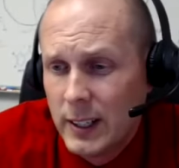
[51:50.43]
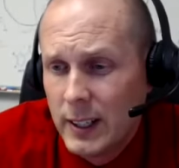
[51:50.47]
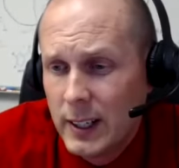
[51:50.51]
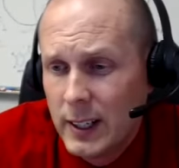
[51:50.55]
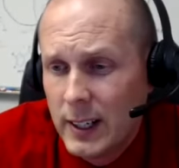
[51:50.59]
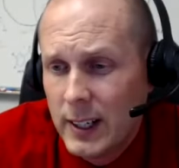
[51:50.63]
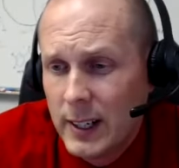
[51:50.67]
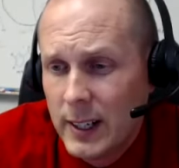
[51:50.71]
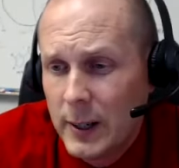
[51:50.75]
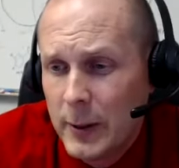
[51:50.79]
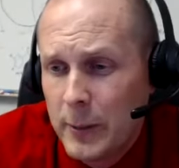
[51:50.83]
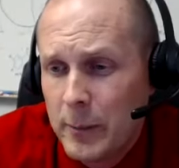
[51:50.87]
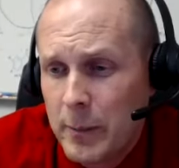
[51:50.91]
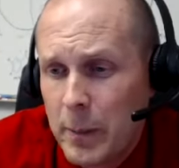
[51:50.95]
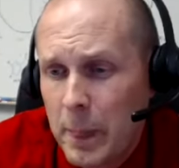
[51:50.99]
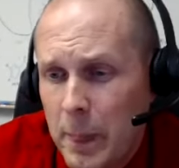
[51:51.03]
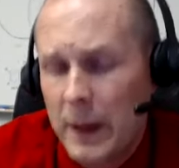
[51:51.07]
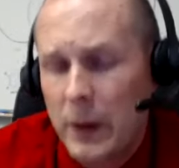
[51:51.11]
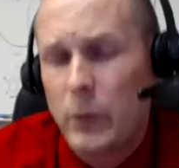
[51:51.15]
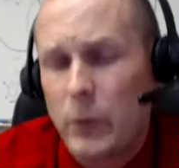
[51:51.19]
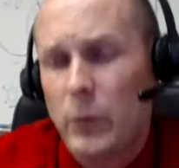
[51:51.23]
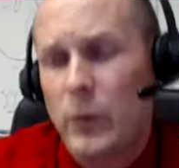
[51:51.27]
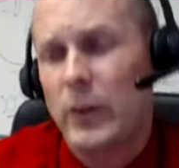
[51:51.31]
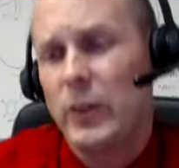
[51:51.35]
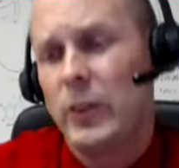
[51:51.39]
I
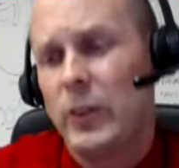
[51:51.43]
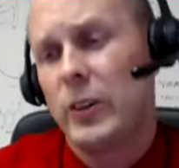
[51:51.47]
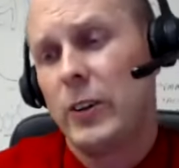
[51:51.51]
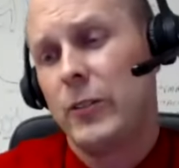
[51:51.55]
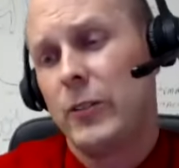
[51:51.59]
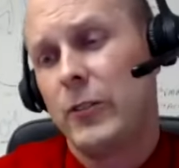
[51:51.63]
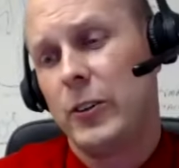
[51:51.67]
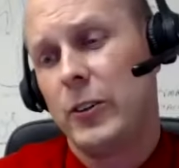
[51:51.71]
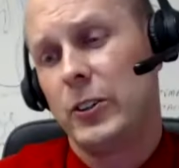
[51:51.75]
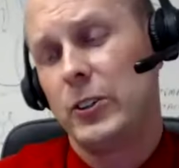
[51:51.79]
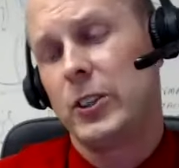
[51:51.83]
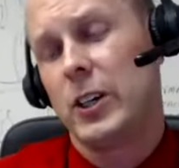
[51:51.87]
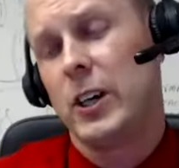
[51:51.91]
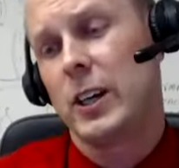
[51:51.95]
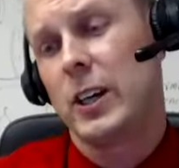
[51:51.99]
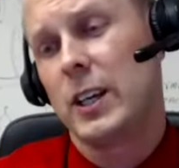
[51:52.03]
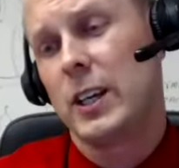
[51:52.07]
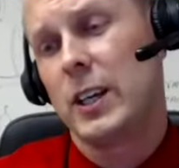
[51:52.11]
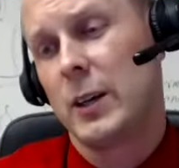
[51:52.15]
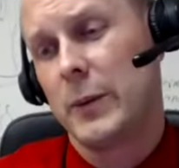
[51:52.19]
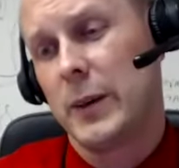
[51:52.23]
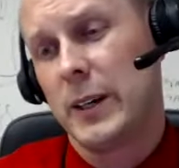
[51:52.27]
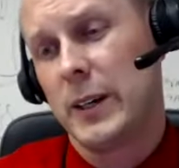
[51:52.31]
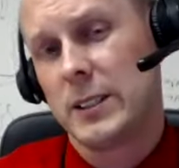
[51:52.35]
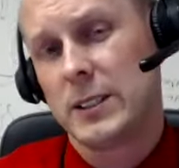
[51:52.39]
wonder if you're
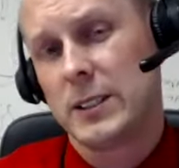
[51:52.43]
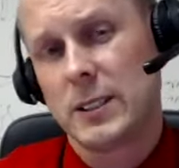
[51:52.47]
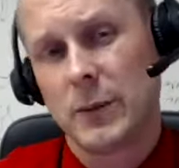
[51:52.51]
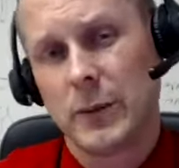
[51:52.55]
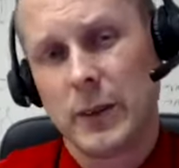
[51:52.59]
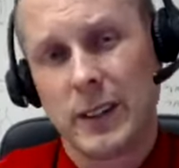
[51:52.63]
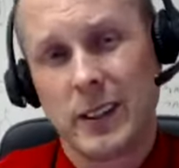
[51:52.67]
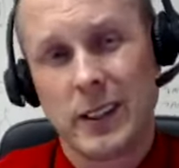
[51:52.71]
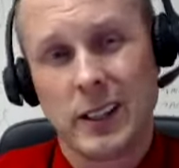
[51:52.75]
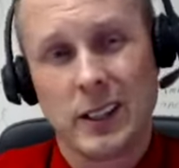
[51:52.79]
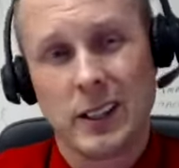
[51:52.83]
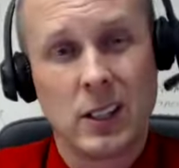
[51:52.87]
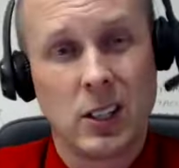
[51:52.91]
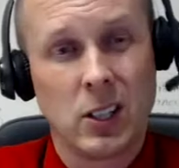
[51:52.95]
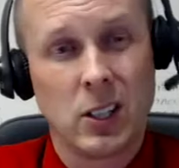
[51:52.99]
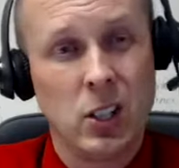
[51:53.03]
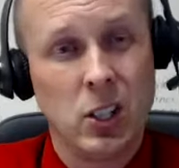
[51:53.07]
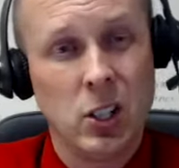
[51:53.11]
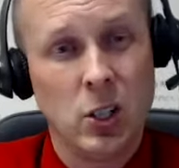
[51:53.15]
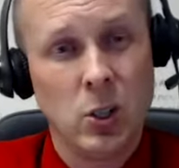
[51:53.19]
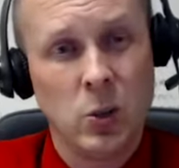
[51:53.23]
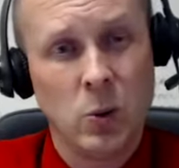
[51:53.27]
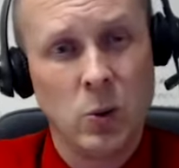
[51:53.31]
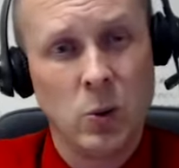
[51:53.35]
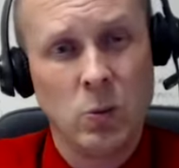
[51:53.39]
talking about something like the
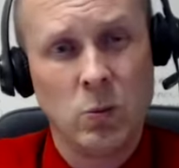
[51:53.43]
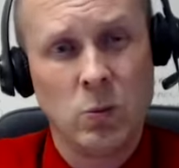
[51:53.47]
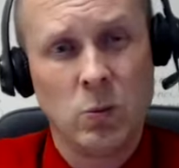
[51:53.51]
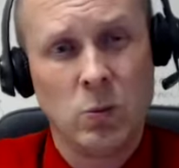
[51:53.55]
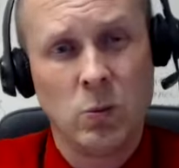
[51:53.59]
Q,